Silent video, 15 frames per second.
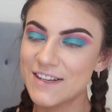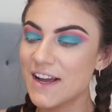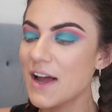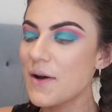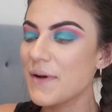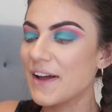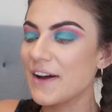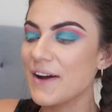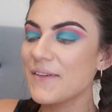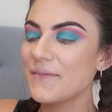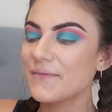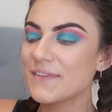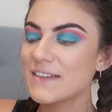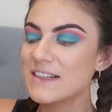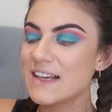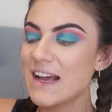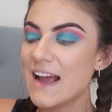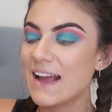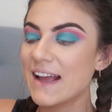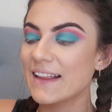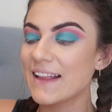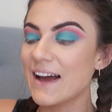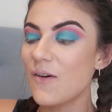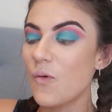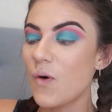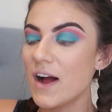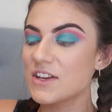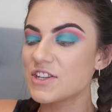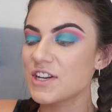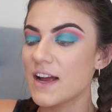so here we go taking that
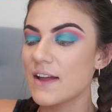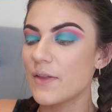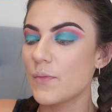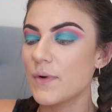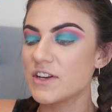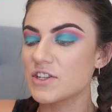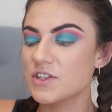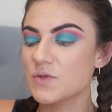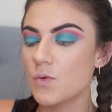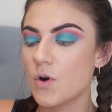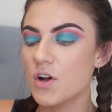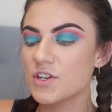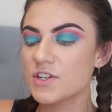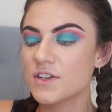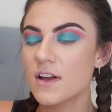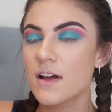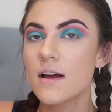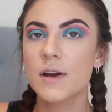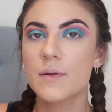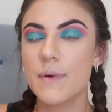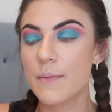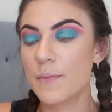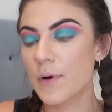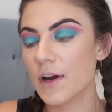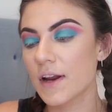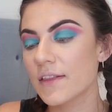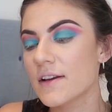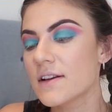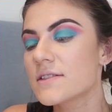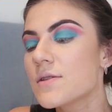white shade that we just swatched I'm gonna be
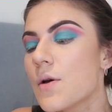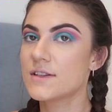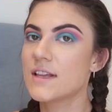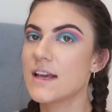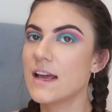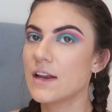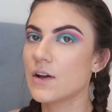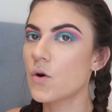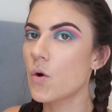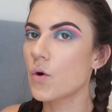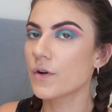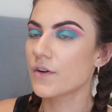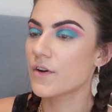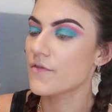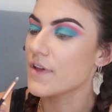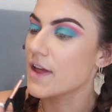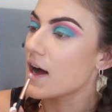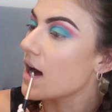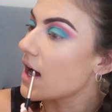putting this to the inner corner of the